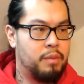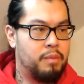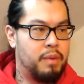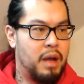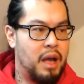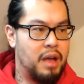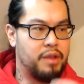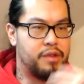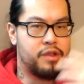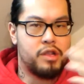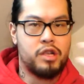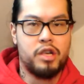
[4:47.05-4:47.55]

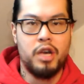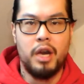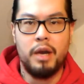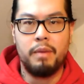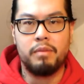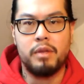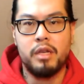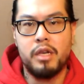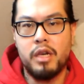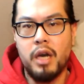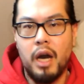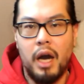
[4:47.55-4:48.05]
best
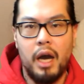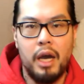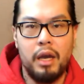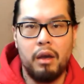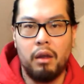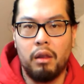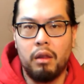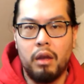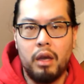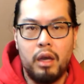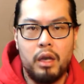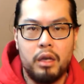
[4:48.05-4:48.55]
shaped guy
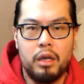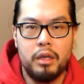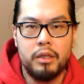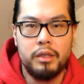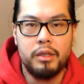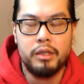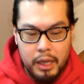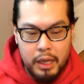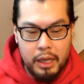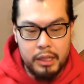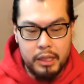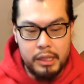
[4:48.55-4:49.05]
on earth,
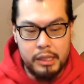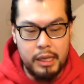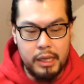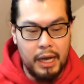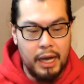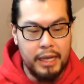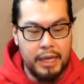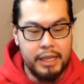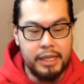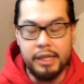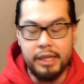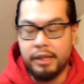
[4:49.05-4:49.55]
but
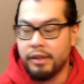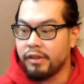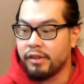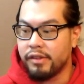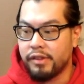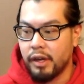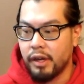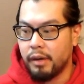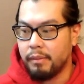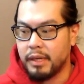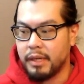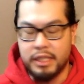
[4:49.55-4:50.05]
I didn't
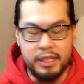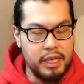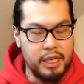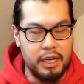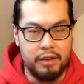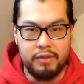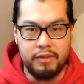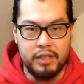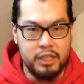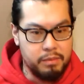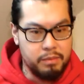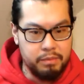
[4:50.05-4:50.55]
saw
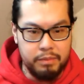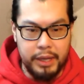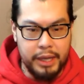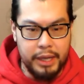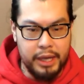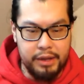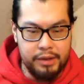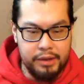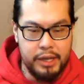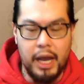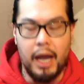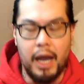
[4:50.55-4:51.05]
myself as big
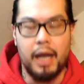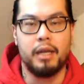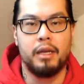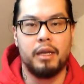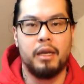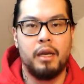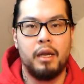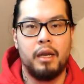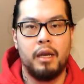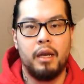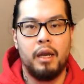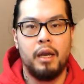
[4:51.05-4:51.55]
as that.
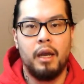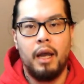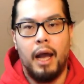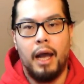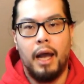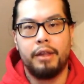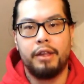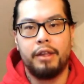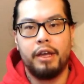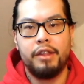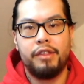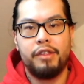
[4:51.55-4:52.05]

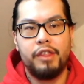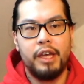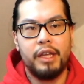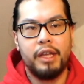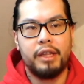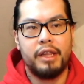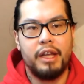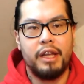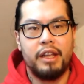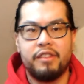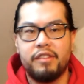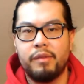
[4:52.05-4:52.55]
And I
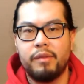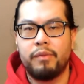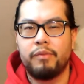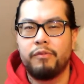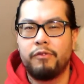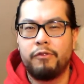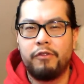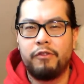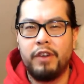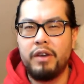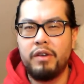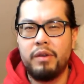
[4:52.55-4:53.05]
think that's a
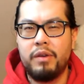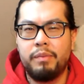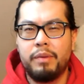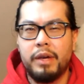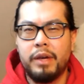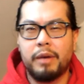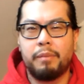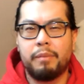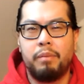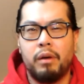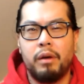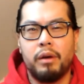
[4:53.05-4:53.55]
very
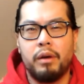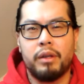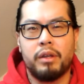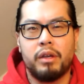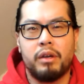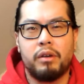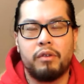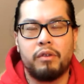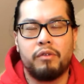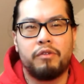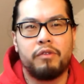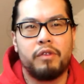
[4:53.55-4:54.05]
big point
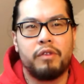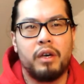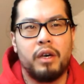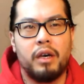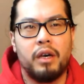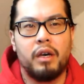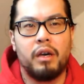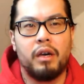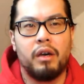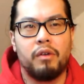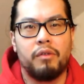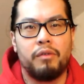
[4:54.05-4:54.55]
of
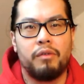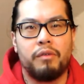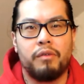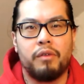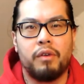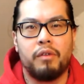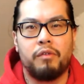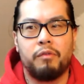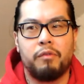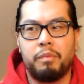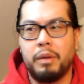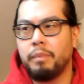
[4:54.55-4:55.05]

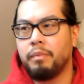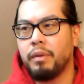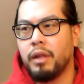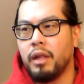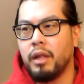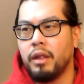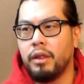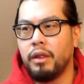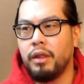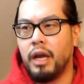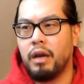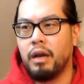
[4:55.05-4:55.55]
people
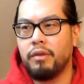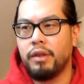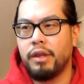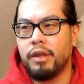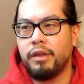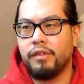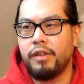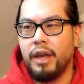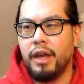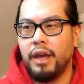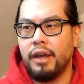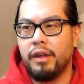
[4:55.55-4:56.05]
now
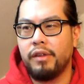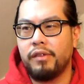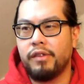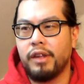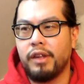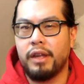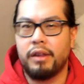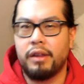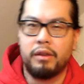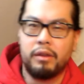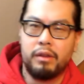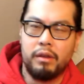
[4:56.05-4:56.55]
these days
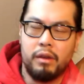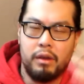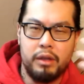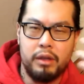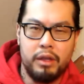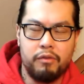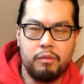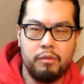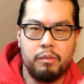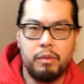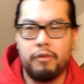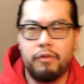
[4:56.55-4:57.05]
and
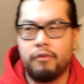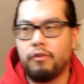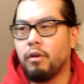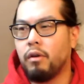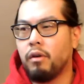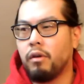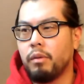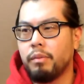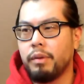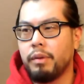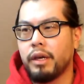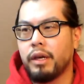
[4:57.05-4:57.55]
even
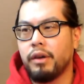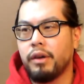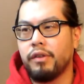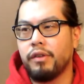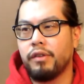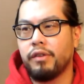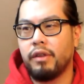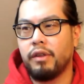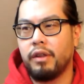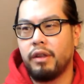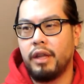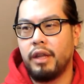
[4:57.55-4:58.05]
before,
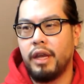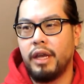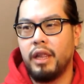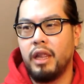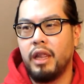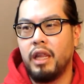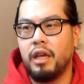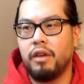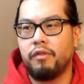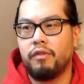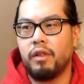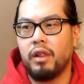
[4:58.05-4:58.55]
because they
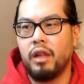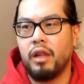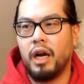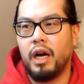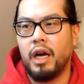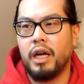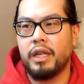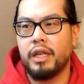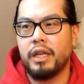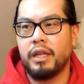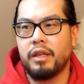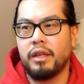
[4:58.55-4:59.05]
live a
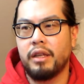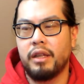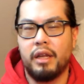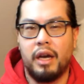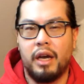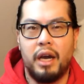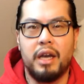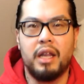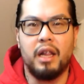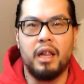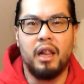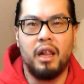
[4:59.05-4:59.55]
lot in
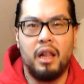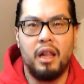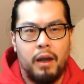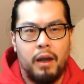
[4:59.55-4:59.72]
denial.